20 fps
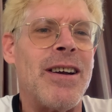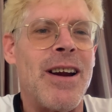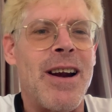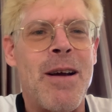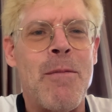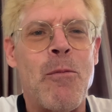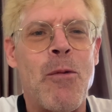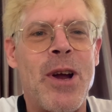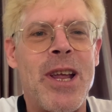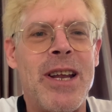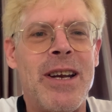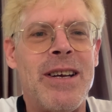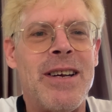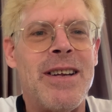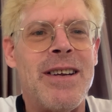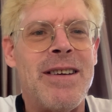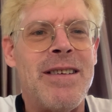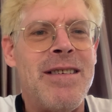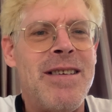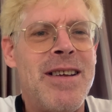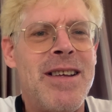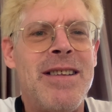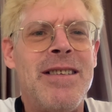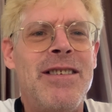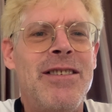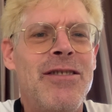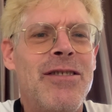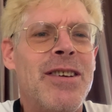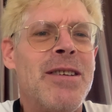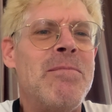and I'm waiting,
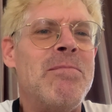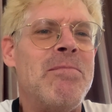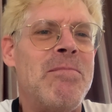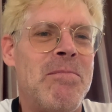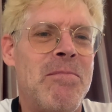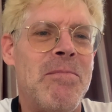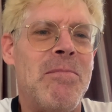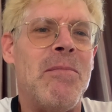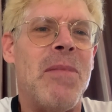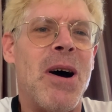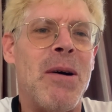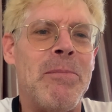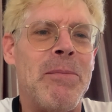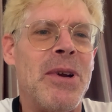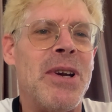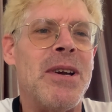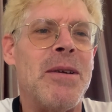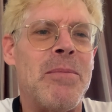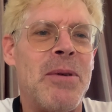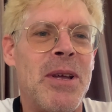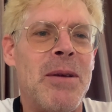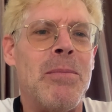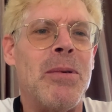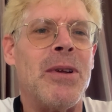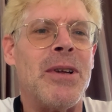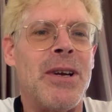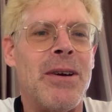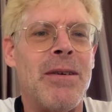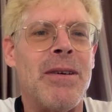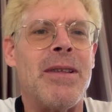and you can bump into people
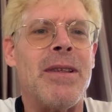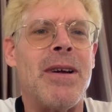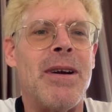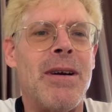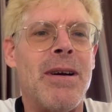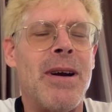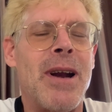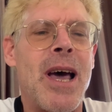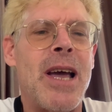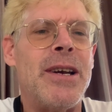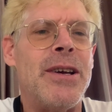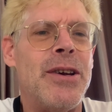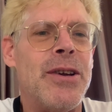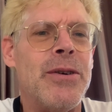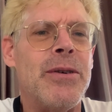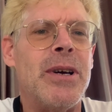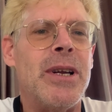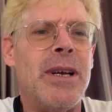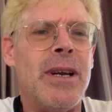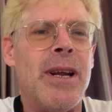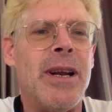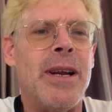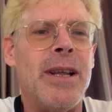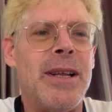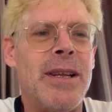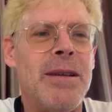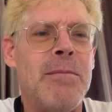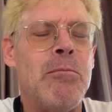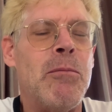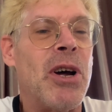here and there, and I do it,
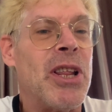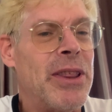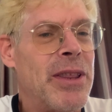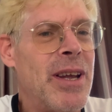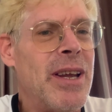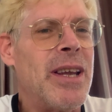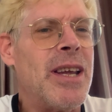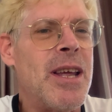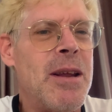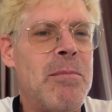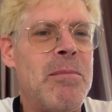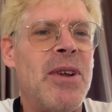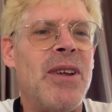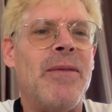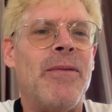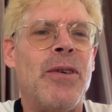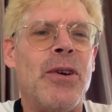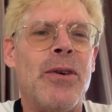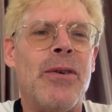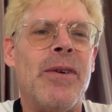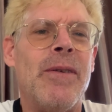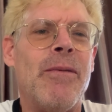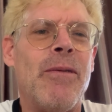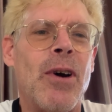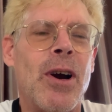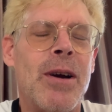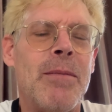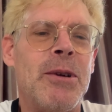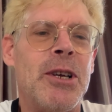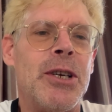but they can be few and
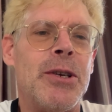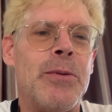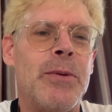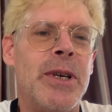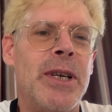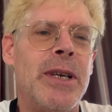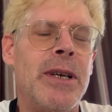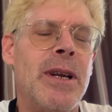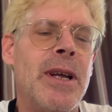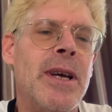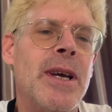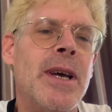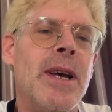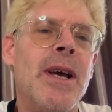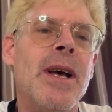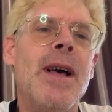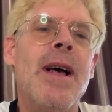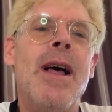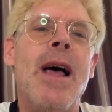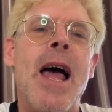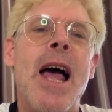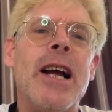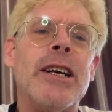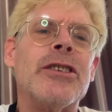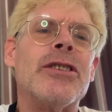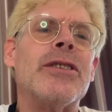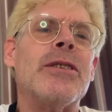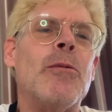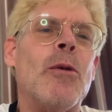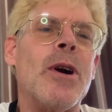far between.
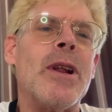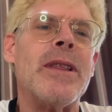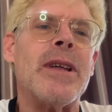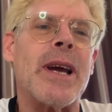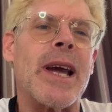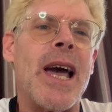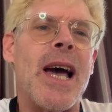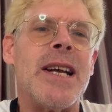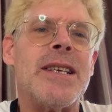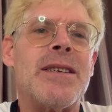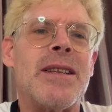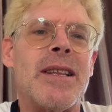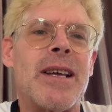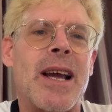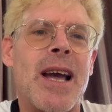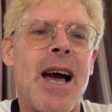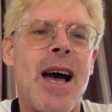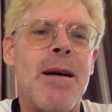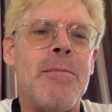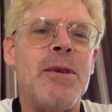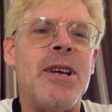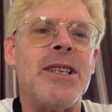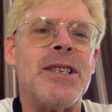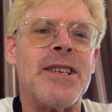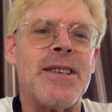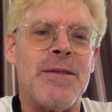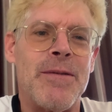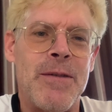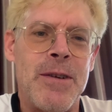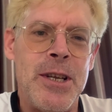Actually, one of the guys in the
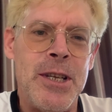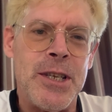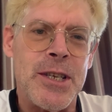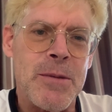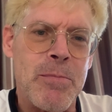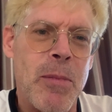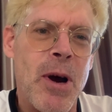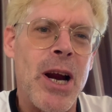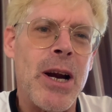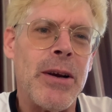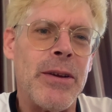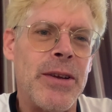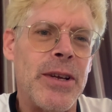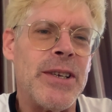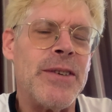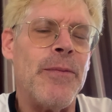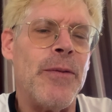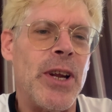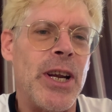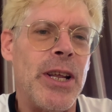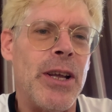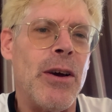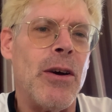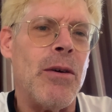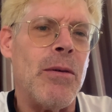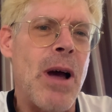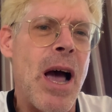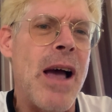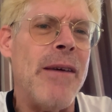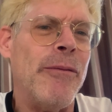comments inspired this
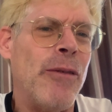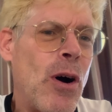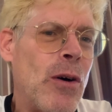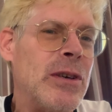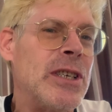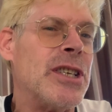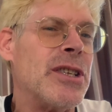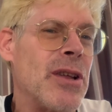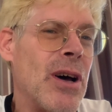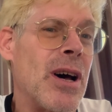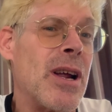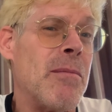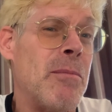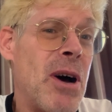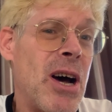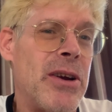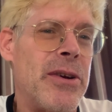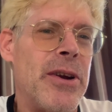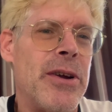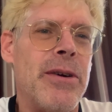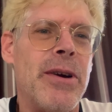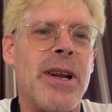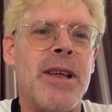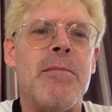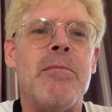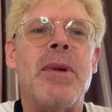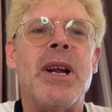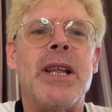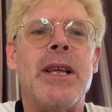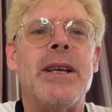video. I've always thought about doing
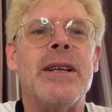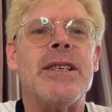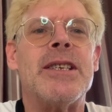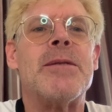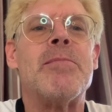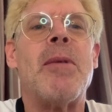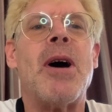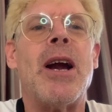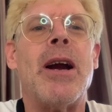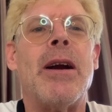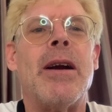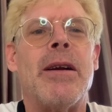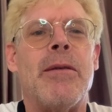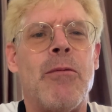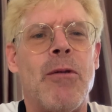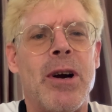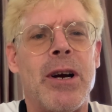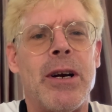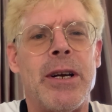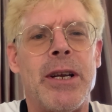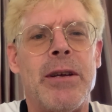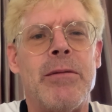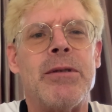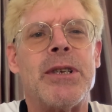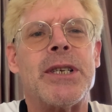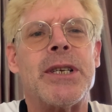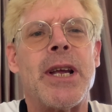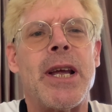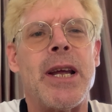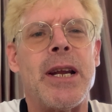it, but he inspired where he
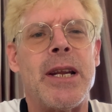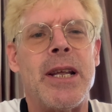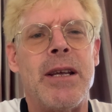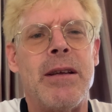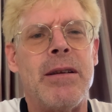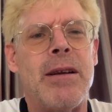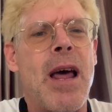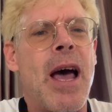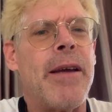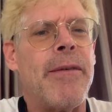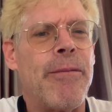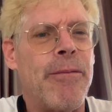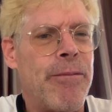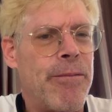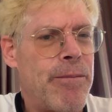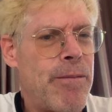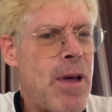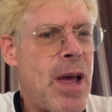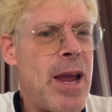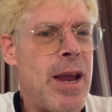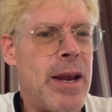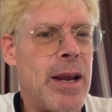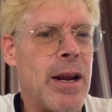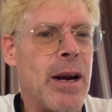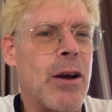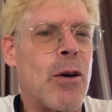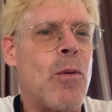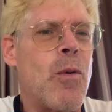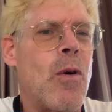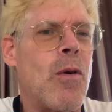was saying I ain't
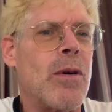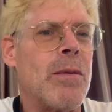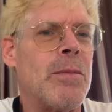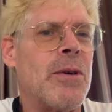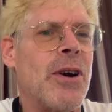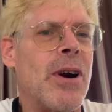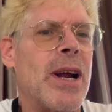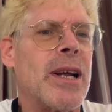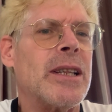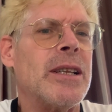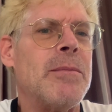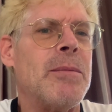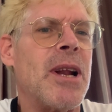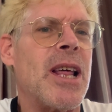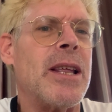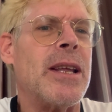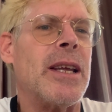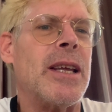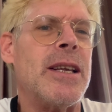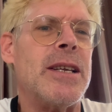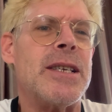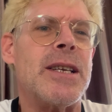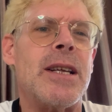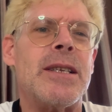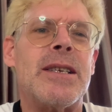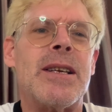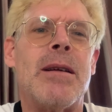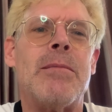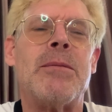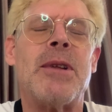gonna quote him directly, but I think he
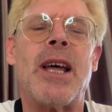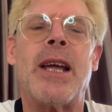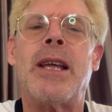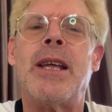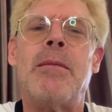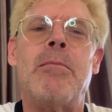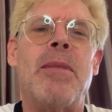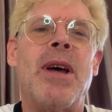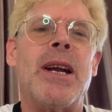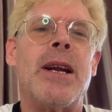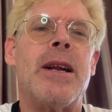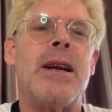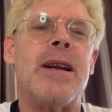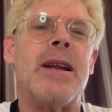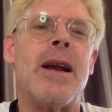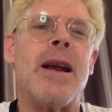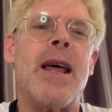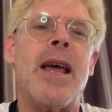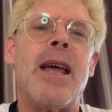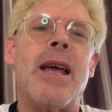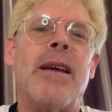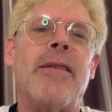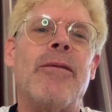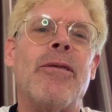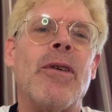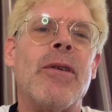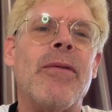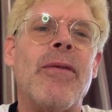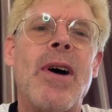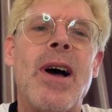said something like he'd been in Da Nang
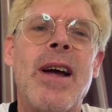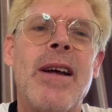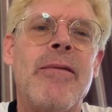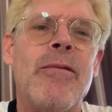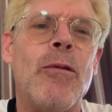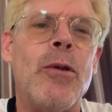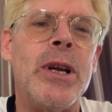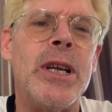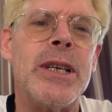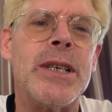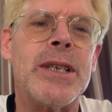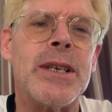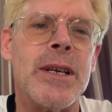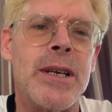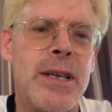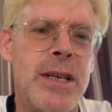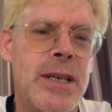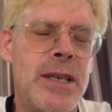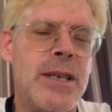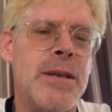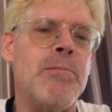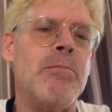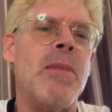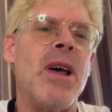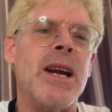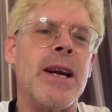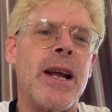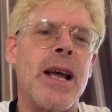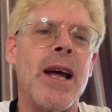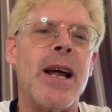for 5 weeks and he's
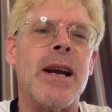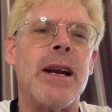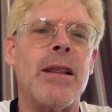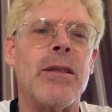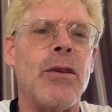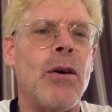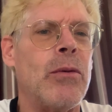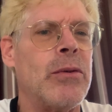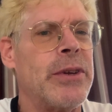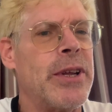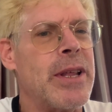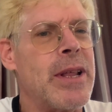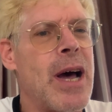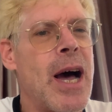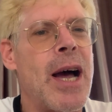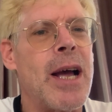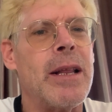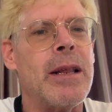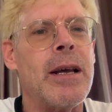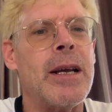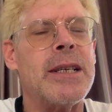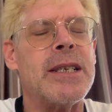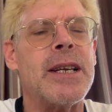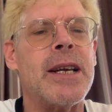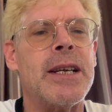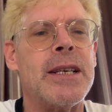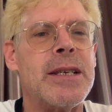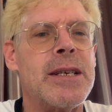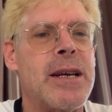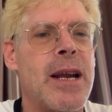been kind of lonely. The highlights
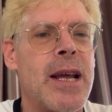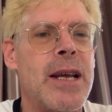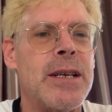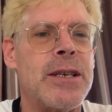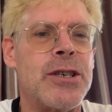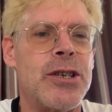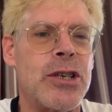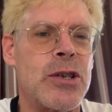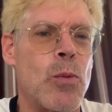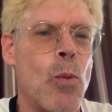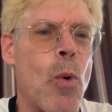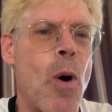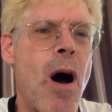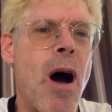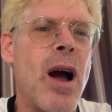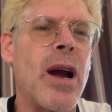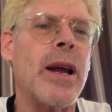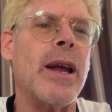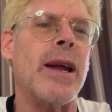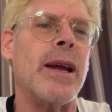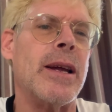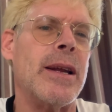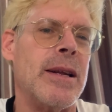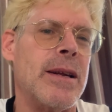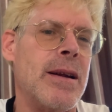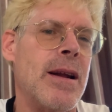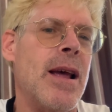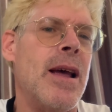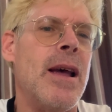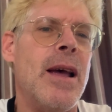of his day is just walking,
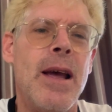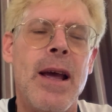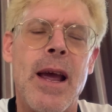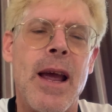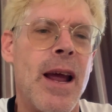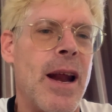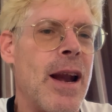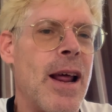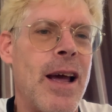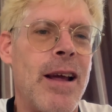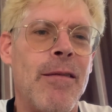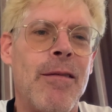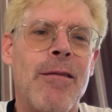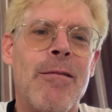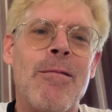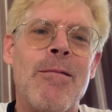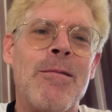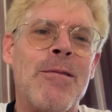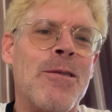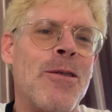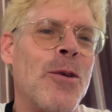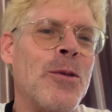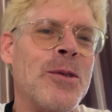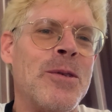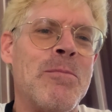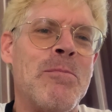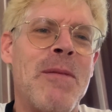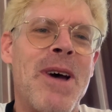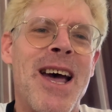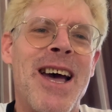and I told
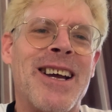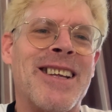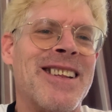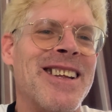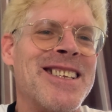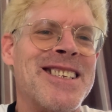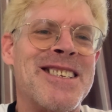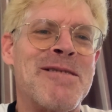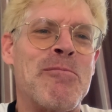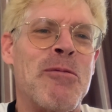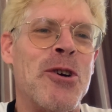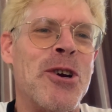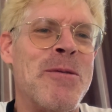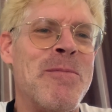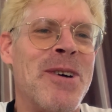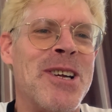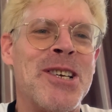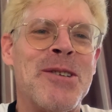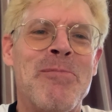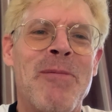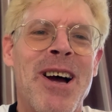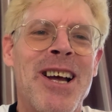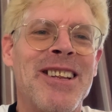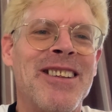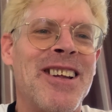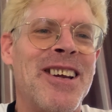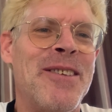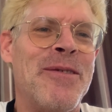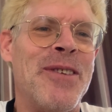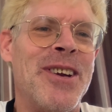him back, that's pretty much my
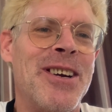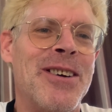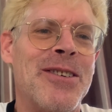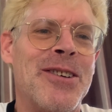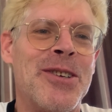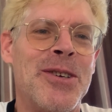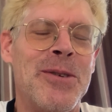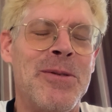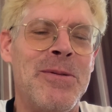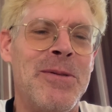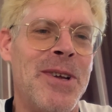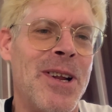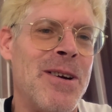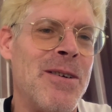life here too,